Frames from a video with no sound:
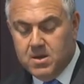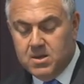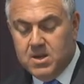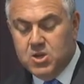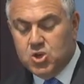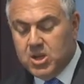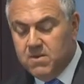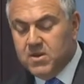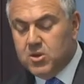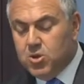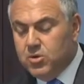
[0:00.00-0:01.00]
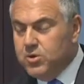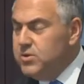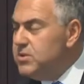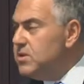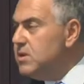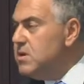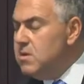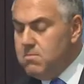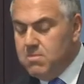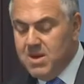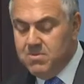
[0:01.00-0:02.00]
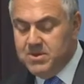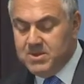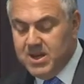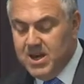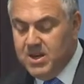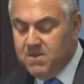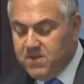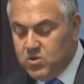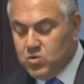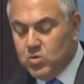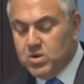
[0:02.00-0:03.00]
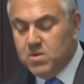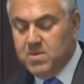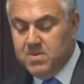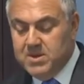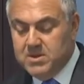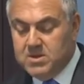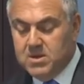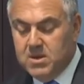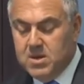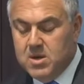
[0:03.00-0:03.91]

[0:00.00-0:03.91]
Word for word: The initiative includes members' individual commitments